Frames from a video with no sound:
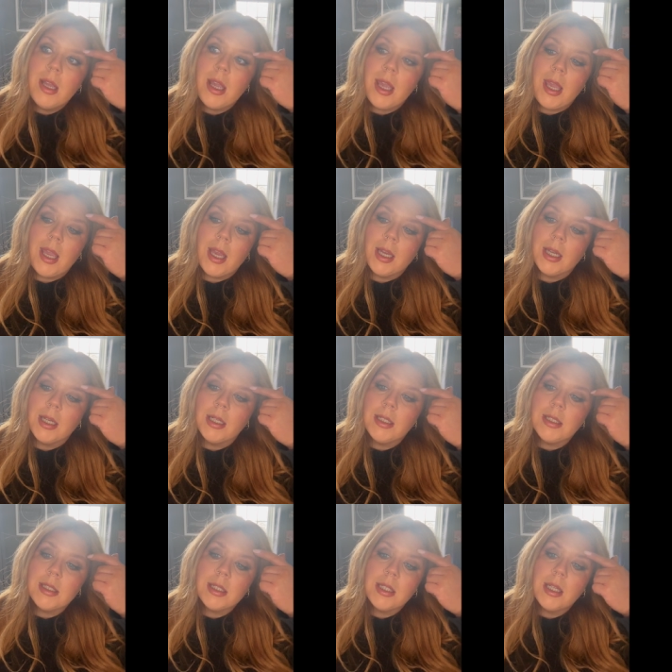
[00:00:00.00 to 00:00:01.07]

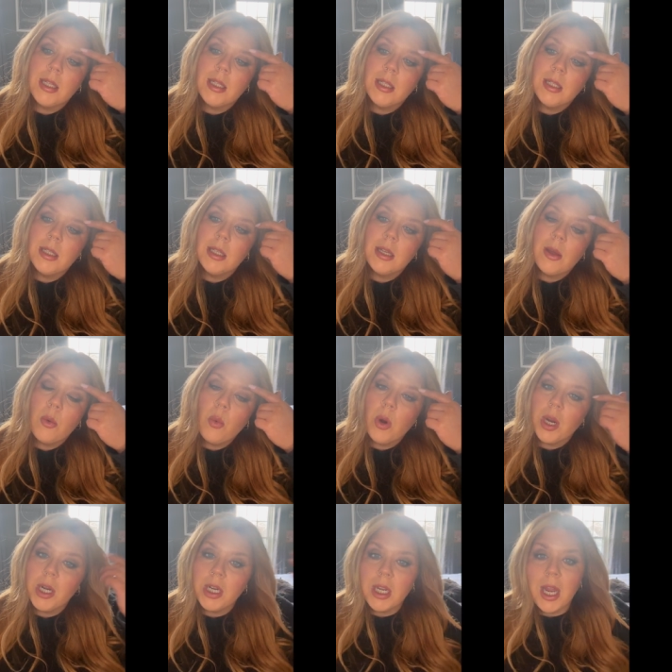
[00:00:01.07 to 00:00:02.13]
And we're
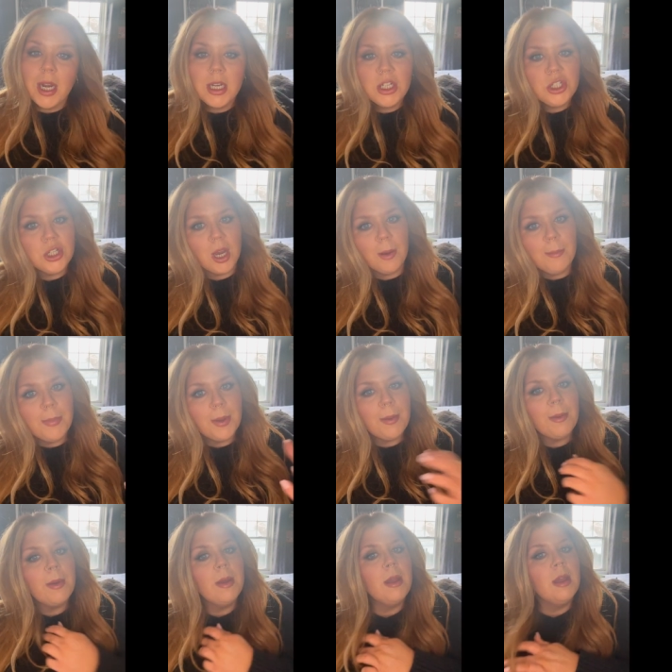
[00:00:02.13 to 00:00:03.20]
going to kind of jump
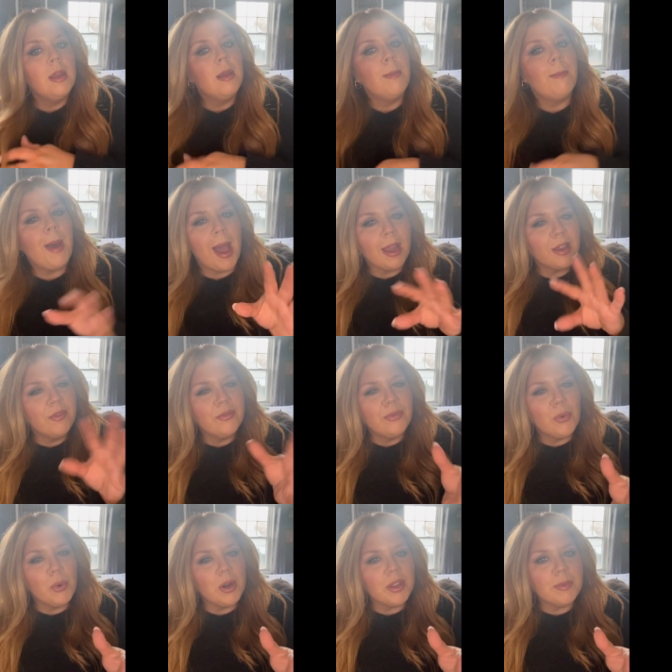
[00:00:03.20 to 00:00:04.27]
back and
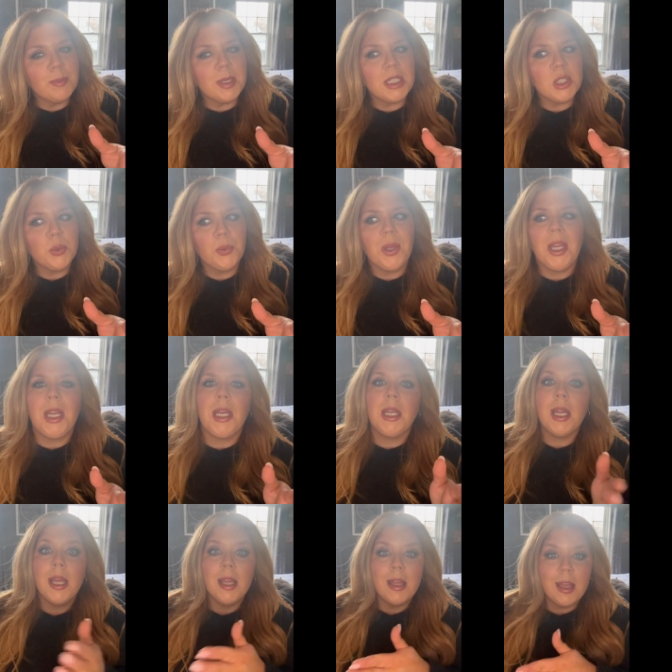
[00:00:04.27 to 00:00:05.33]
forth between
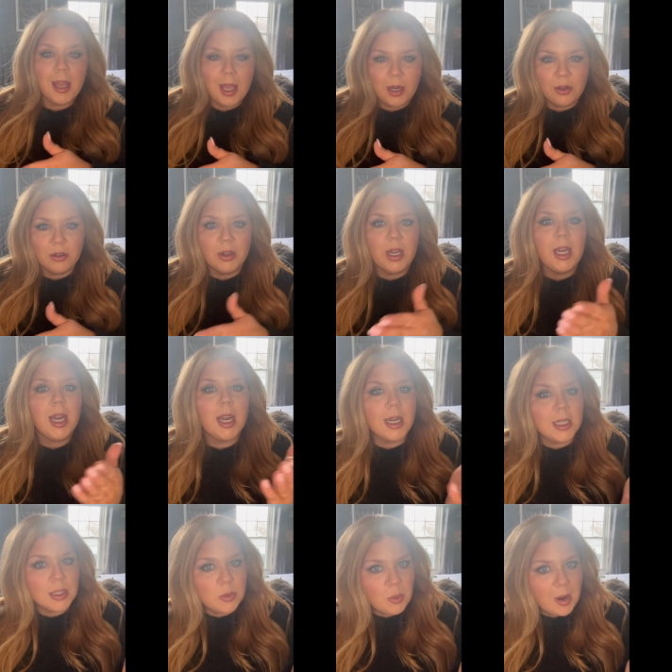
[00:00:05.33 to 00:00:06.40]
Henry and
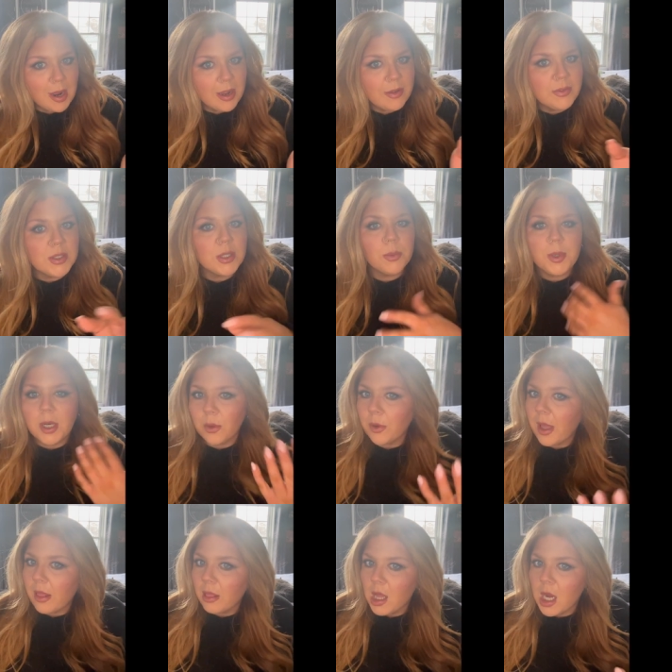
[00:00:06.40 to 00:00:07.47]
his wives so we don't
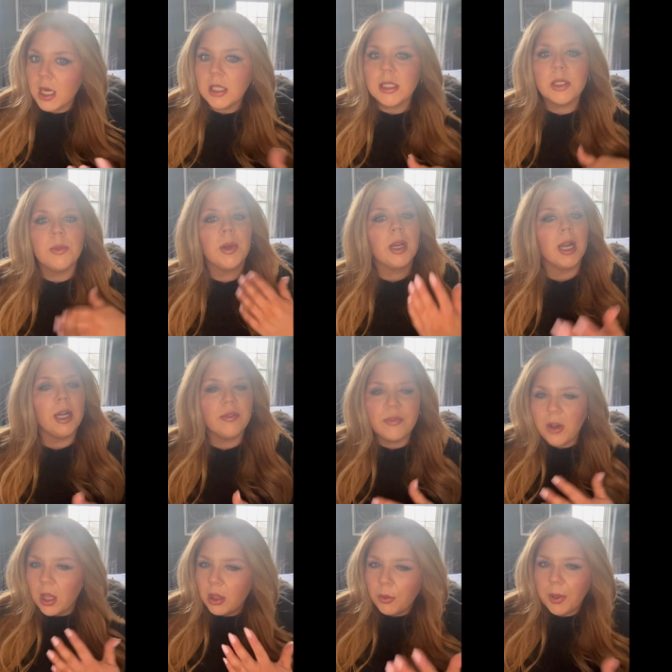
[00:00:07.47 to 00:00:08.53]
get lost and we're kind of
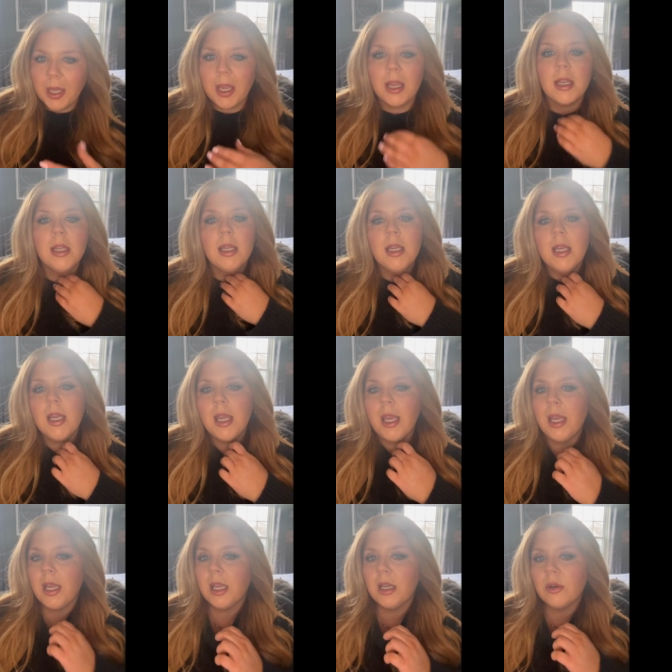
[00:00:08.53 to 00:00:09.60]
following it
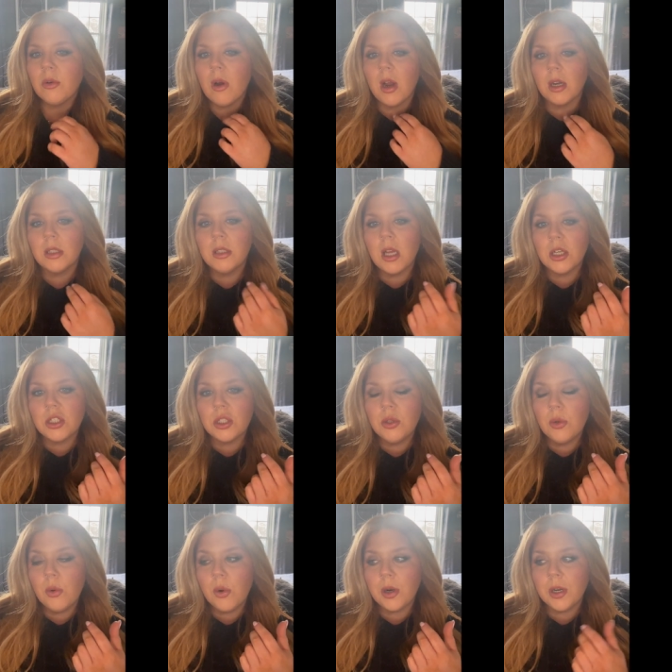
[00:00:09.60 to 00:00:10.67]
in chronological
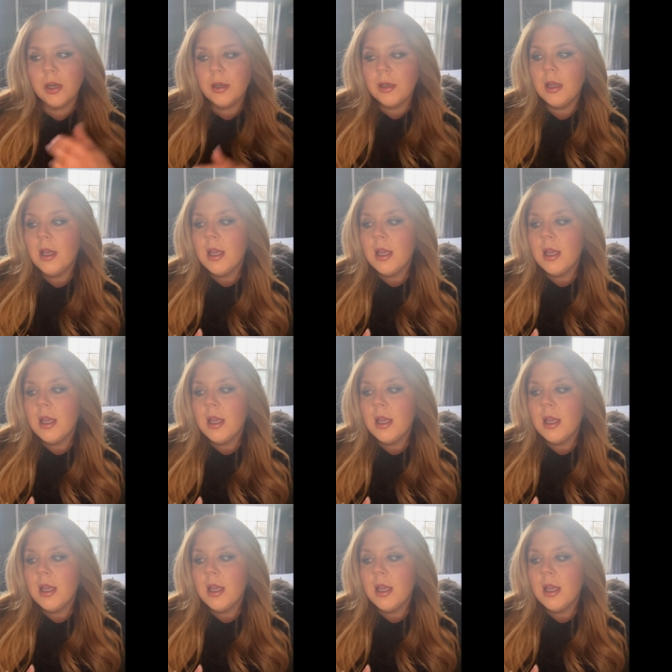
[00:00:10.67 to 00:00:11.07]
order.